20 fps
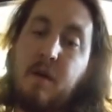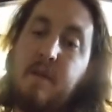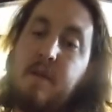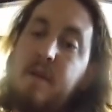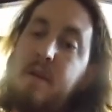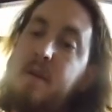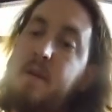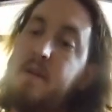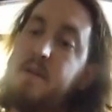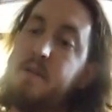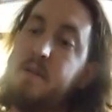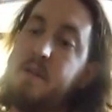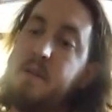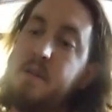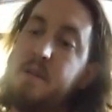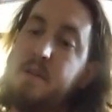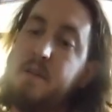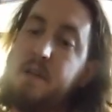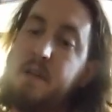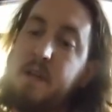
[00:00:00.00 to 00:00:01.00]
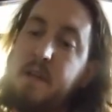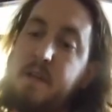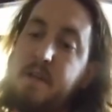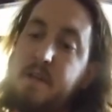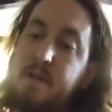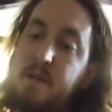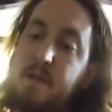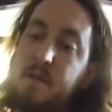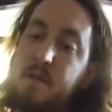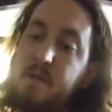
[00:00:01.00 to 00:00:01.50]
There is a sheath
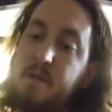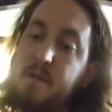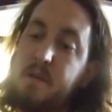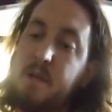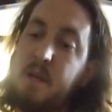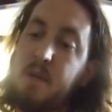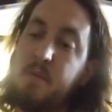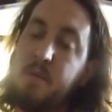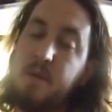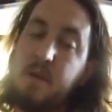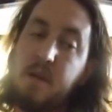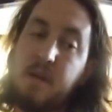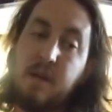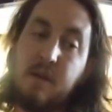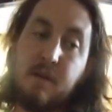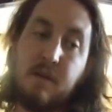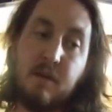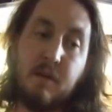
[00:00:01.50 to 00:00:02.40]
sold separately.